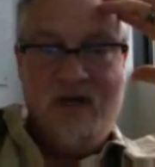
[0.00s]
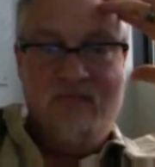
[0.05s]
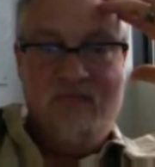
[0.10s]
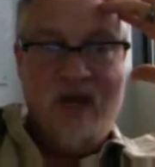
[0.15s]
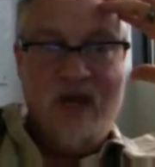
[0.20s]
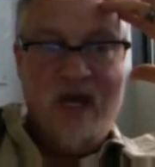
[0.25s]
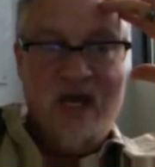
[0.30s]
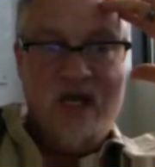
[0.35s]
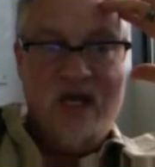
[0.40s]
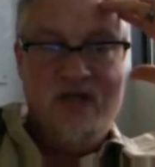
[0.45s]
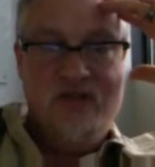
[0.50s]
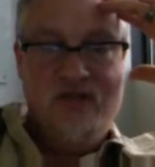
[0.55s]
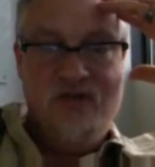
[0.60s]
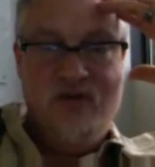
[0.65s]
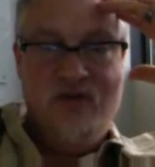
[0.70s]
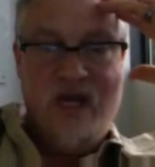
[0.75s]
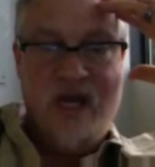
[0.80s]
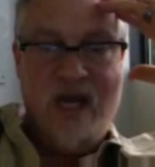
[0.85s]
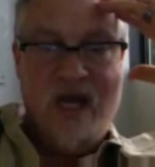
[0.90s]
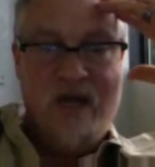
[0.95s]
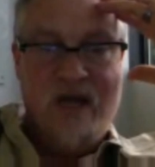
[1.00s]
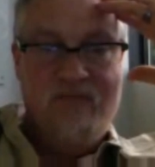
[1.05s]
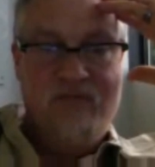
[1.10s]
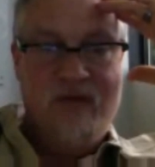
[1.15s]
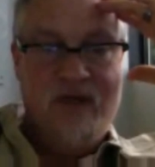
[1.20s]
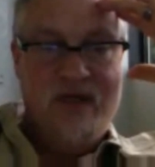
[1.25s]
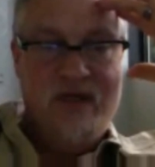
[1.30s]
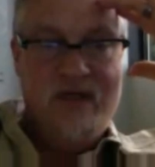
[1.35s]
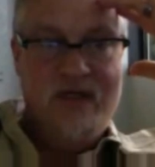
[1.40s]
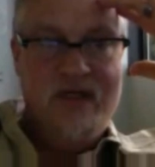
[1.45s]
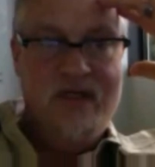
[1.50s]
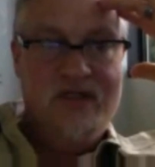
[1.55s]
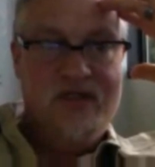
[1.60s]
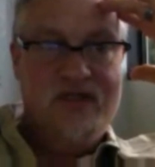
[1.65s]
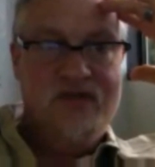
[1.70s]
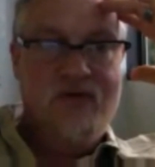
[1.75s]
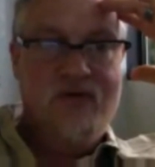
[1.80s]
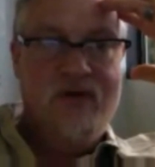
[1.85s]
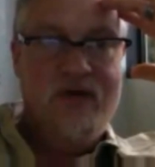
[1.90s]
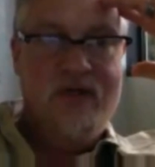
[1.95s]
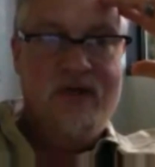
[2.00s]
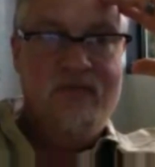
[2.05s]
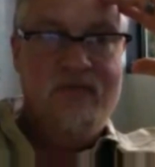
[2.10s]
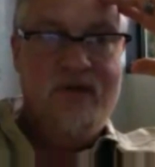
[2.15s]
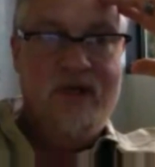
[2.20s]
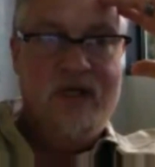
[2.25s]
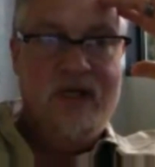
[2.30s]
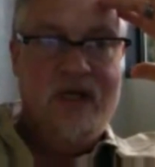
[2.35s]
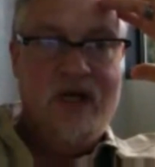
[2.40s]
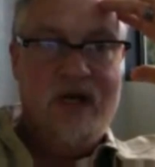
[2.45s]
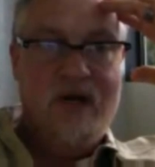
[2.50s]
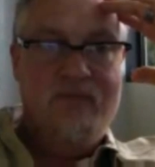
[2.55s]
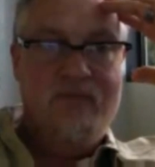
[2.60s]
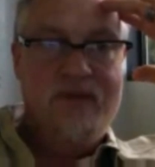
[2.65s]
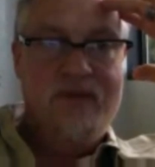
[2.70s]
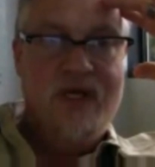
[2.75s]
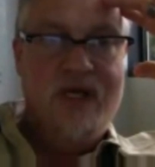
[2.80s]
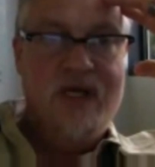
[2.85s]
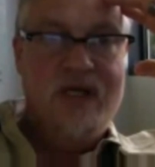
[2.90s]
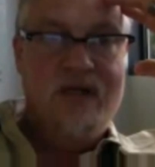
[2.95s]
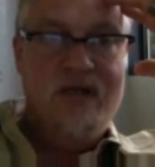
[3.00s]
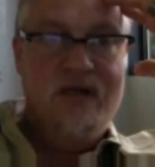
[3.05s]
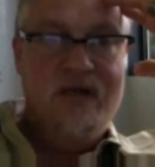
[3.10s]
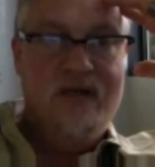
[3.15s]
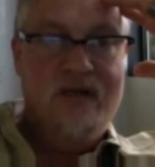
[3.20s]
command you had, but it's going to be an update.